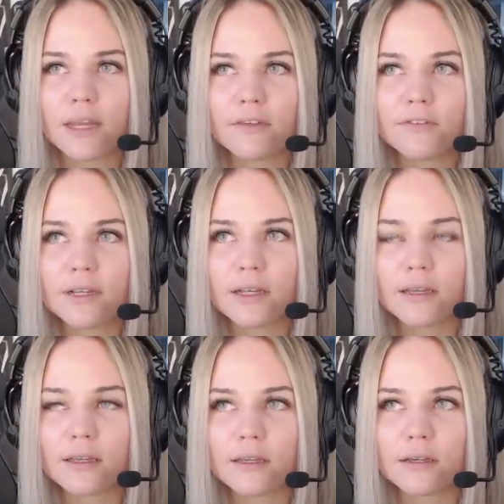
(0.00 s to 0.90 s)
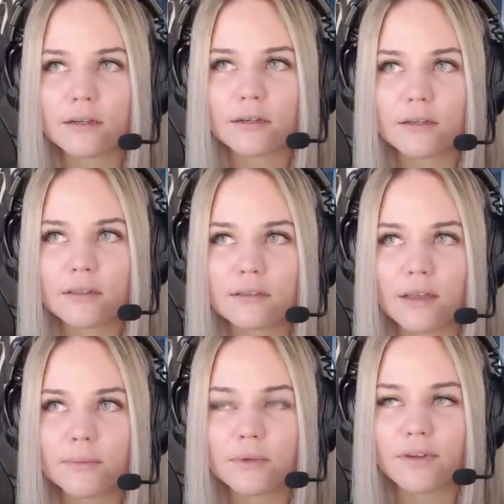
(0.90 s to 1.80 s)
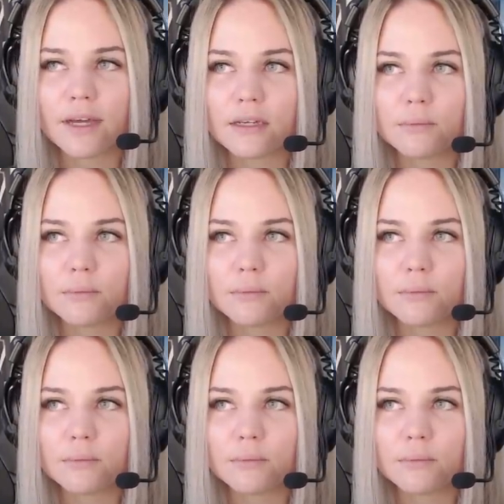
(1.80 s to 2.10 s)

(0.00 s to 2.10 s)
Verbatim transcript: but I feel like the time we've